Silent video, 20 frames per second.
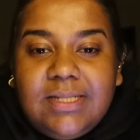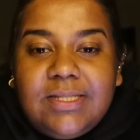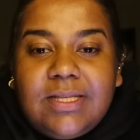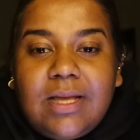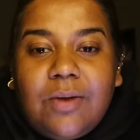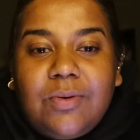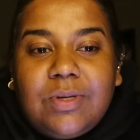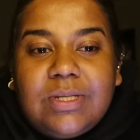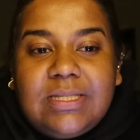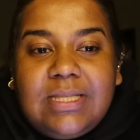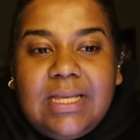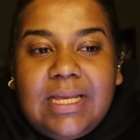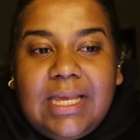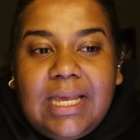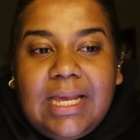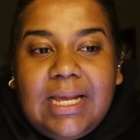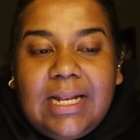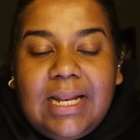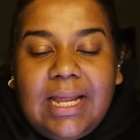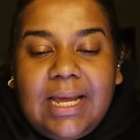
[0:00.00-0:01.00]
So I was
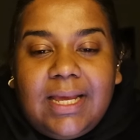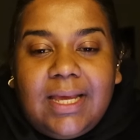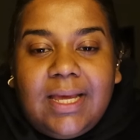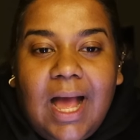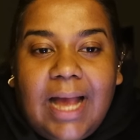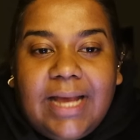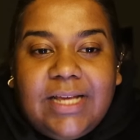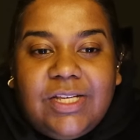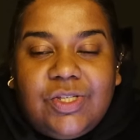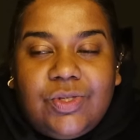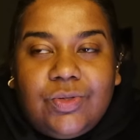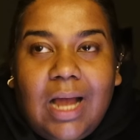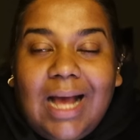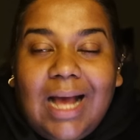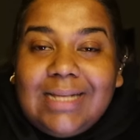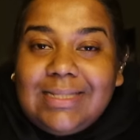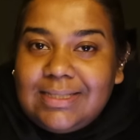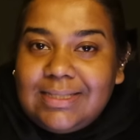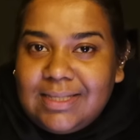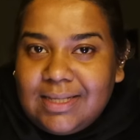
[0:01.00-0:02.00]
thinking like I should
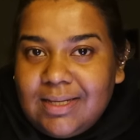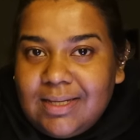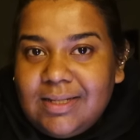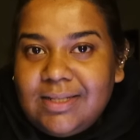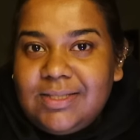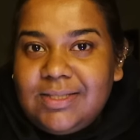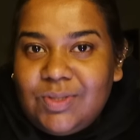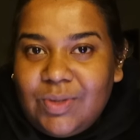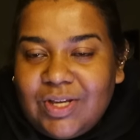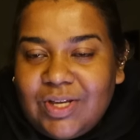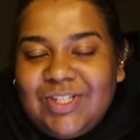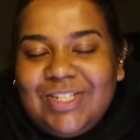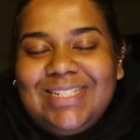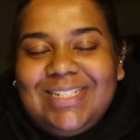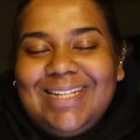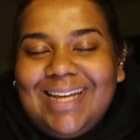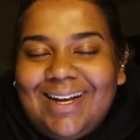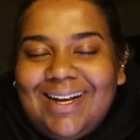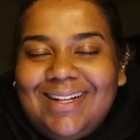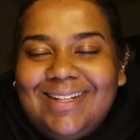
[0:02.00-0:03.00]
ask the girls to actually
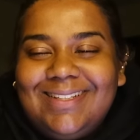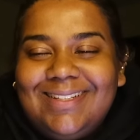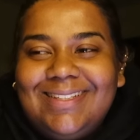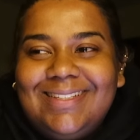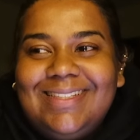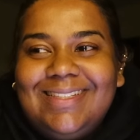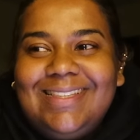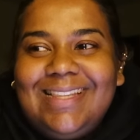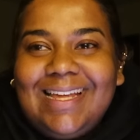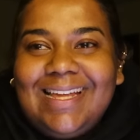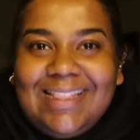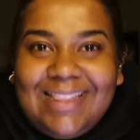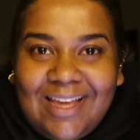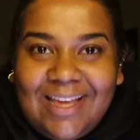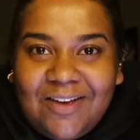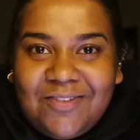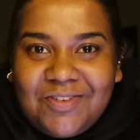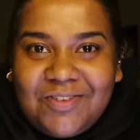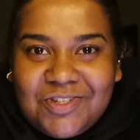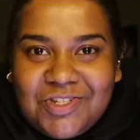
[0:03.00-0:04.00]
tell like
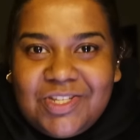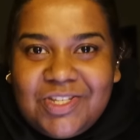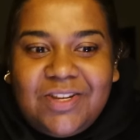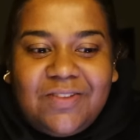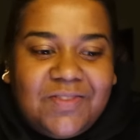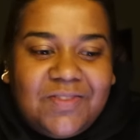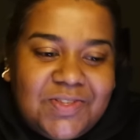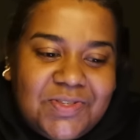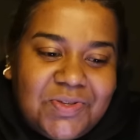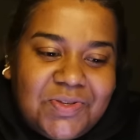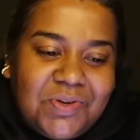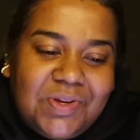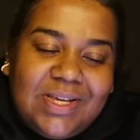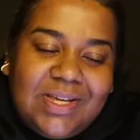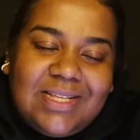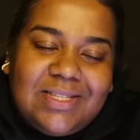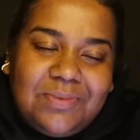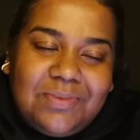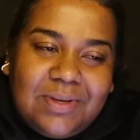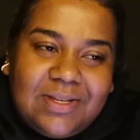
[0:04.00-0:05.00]
their version of the story
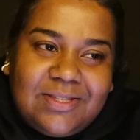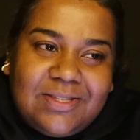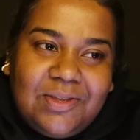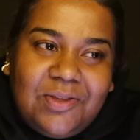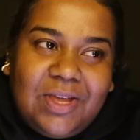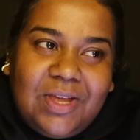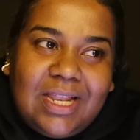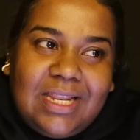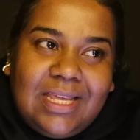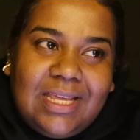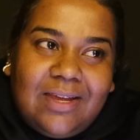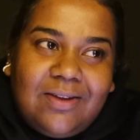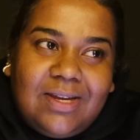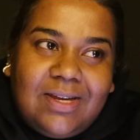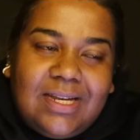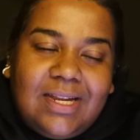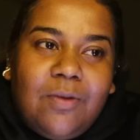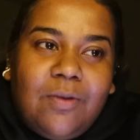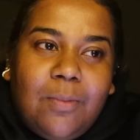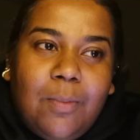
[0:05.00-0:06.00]
as well so you can hear
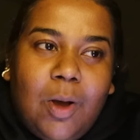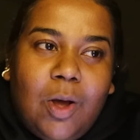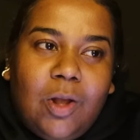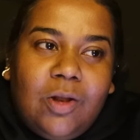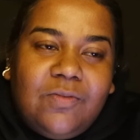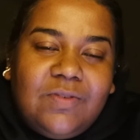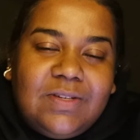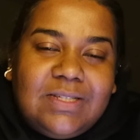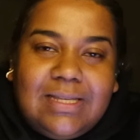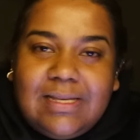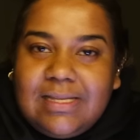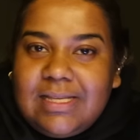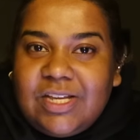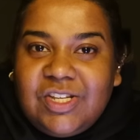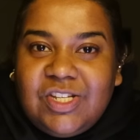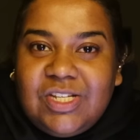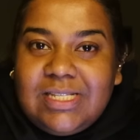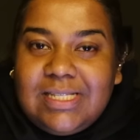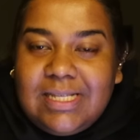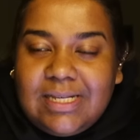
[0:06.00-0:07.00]
it from all of us there's
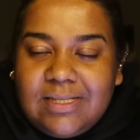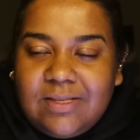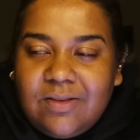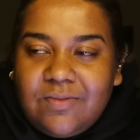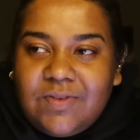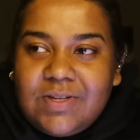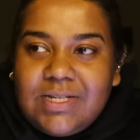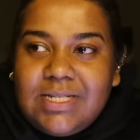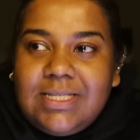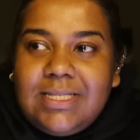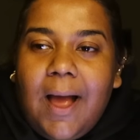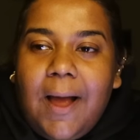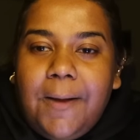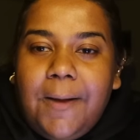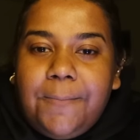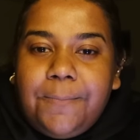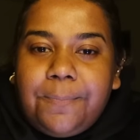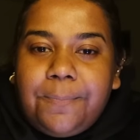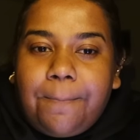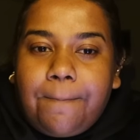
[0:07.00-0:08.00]
actually six of us
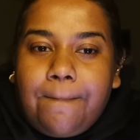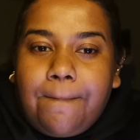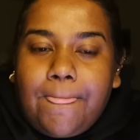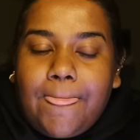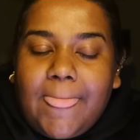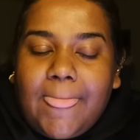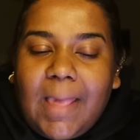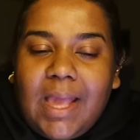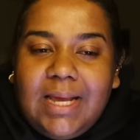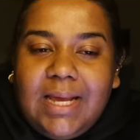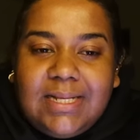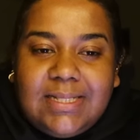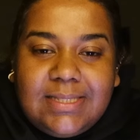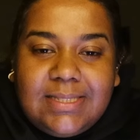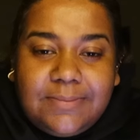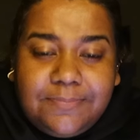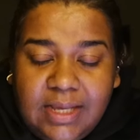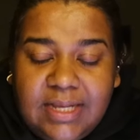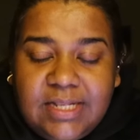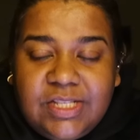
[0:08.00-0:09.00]
um
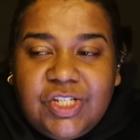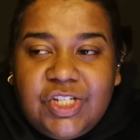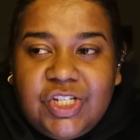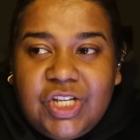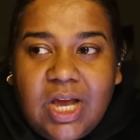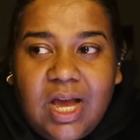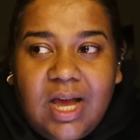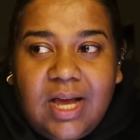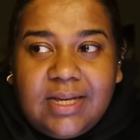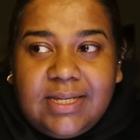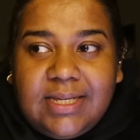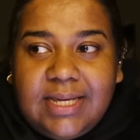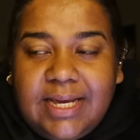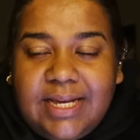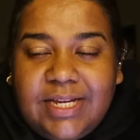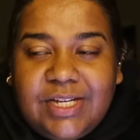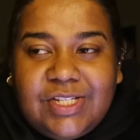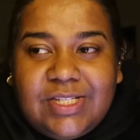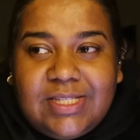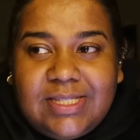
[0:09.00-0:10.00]
it's it's Sha,
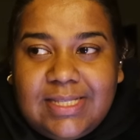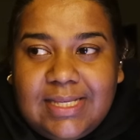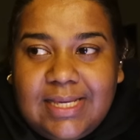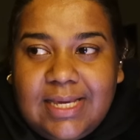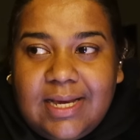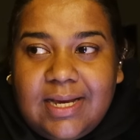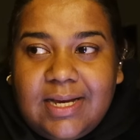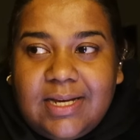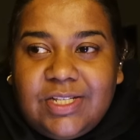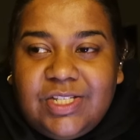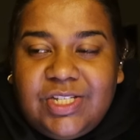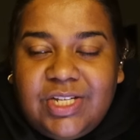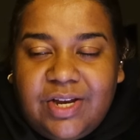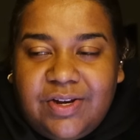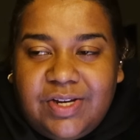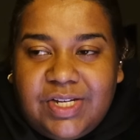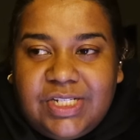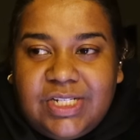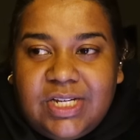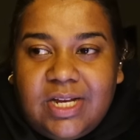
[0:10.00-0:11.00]
Kesia, Sia,
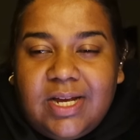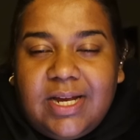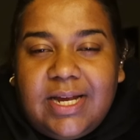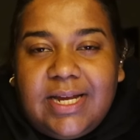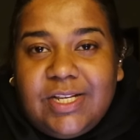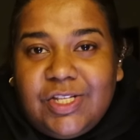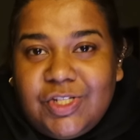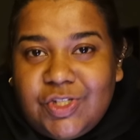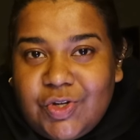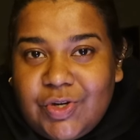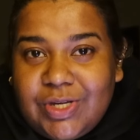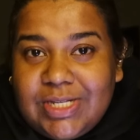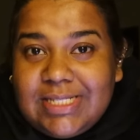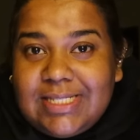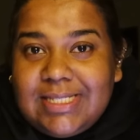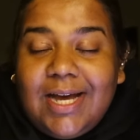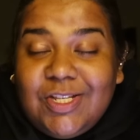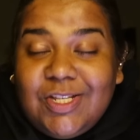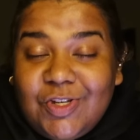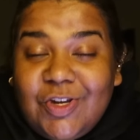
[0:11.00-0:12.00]
Cherisha and Joyce
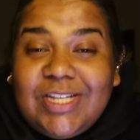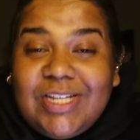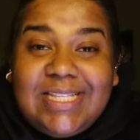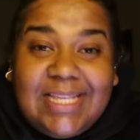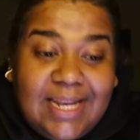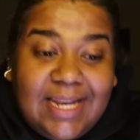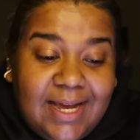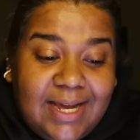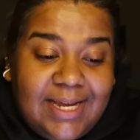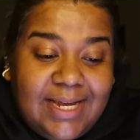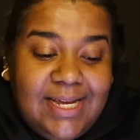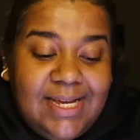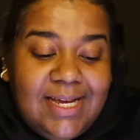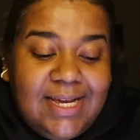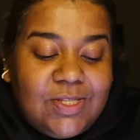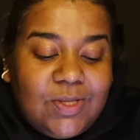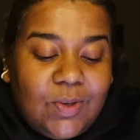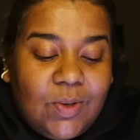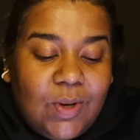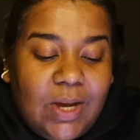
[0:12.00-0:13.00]
uh, Joyce and I
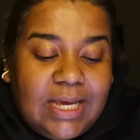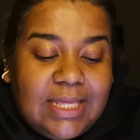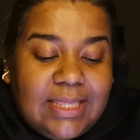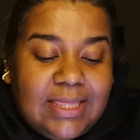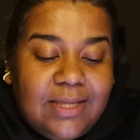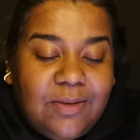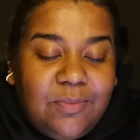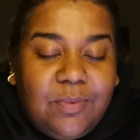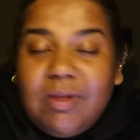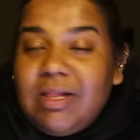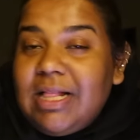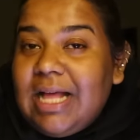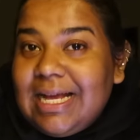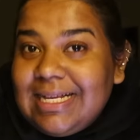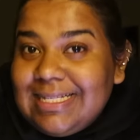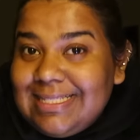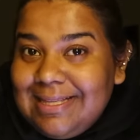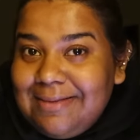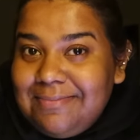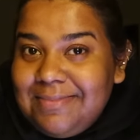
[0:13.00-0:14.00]
so I think we'll
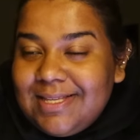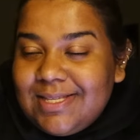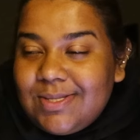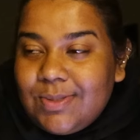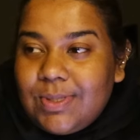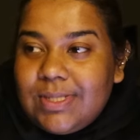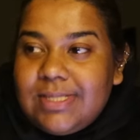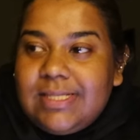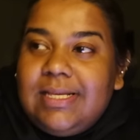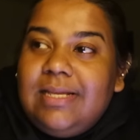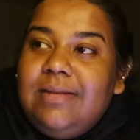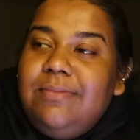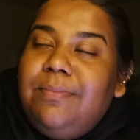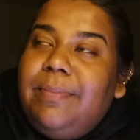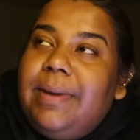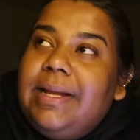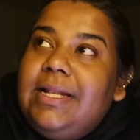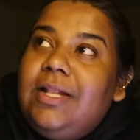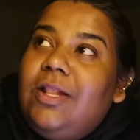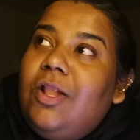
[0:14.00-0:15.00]
ask them this question
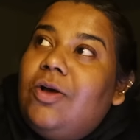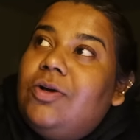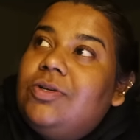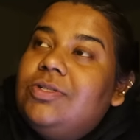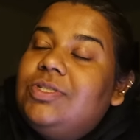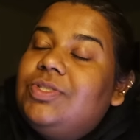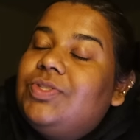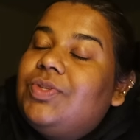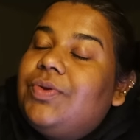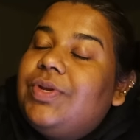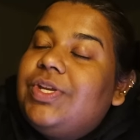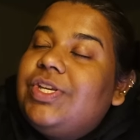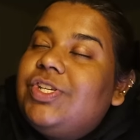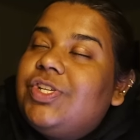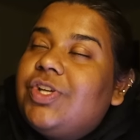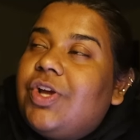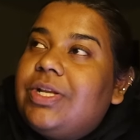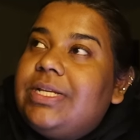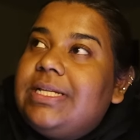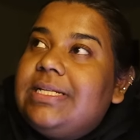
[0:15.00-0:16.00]
but long story
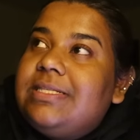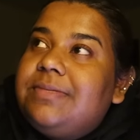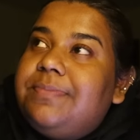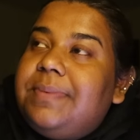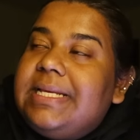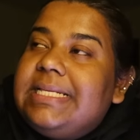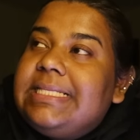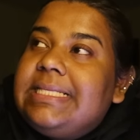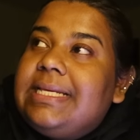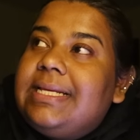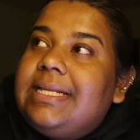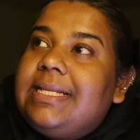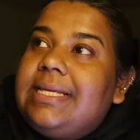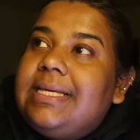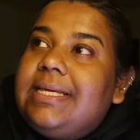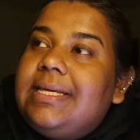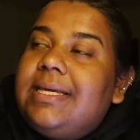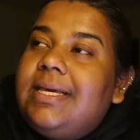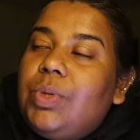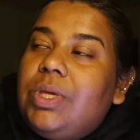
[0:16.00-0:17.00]
short it's
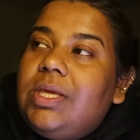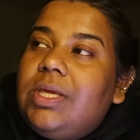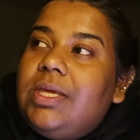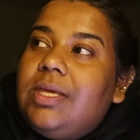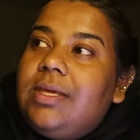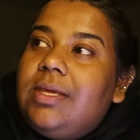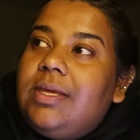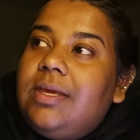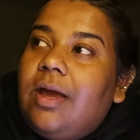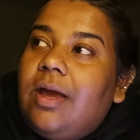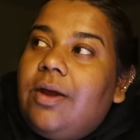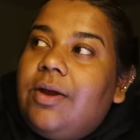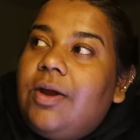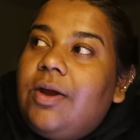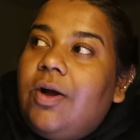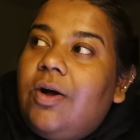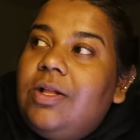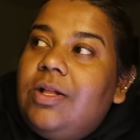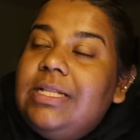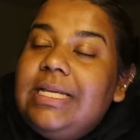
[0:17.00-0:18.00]
basically we are
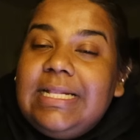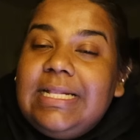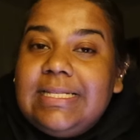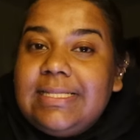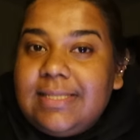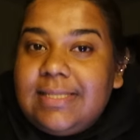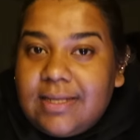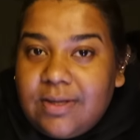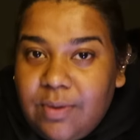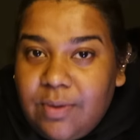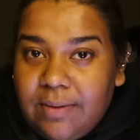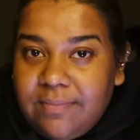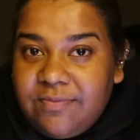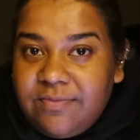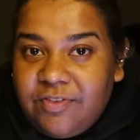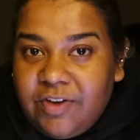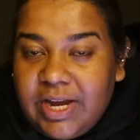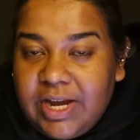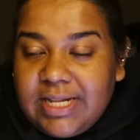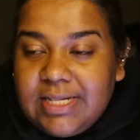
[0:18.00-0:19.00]
all Instagram
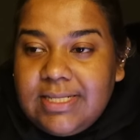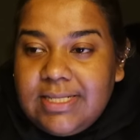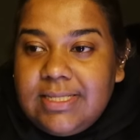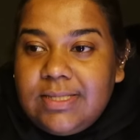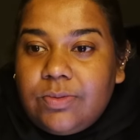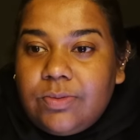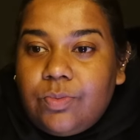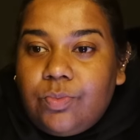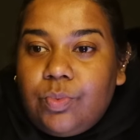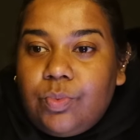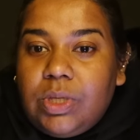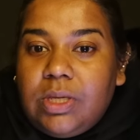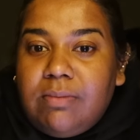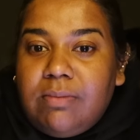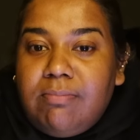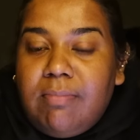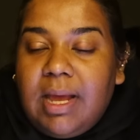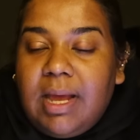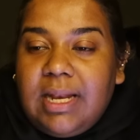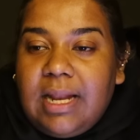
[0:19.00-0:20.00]
friends we
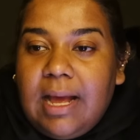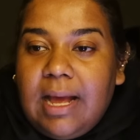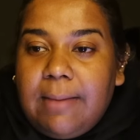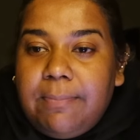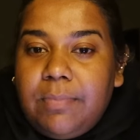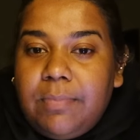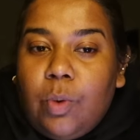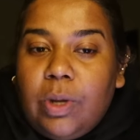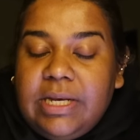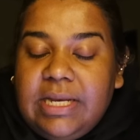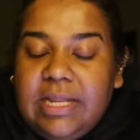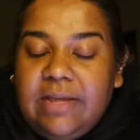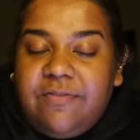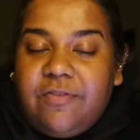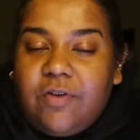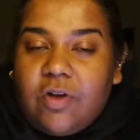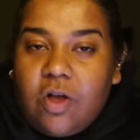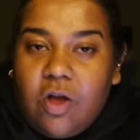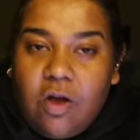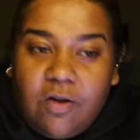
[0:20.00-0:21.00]
met up one day
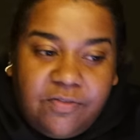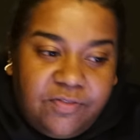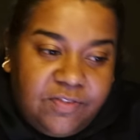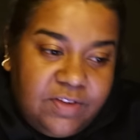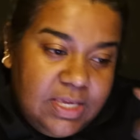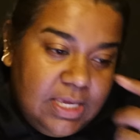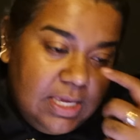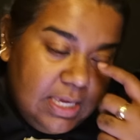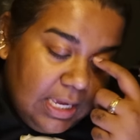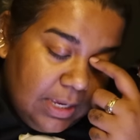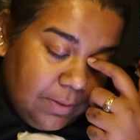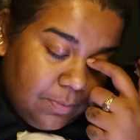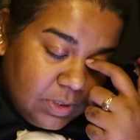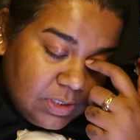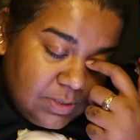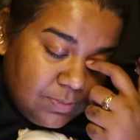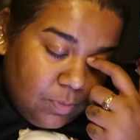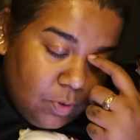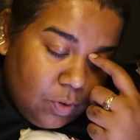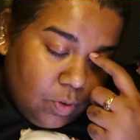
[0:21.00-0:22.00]
for coffee it
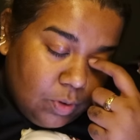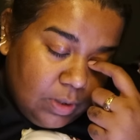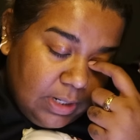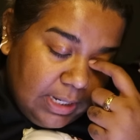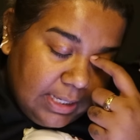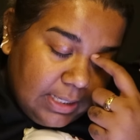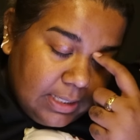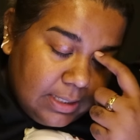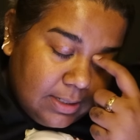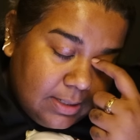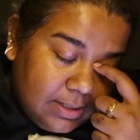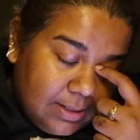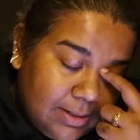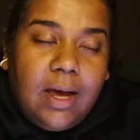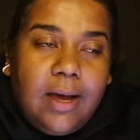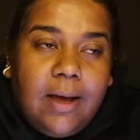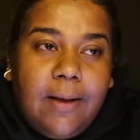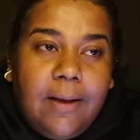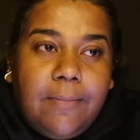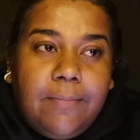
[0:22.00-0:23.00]
was more like a
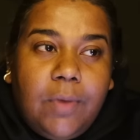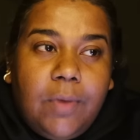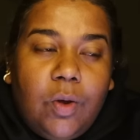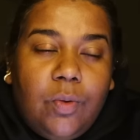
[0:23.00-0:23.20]
um,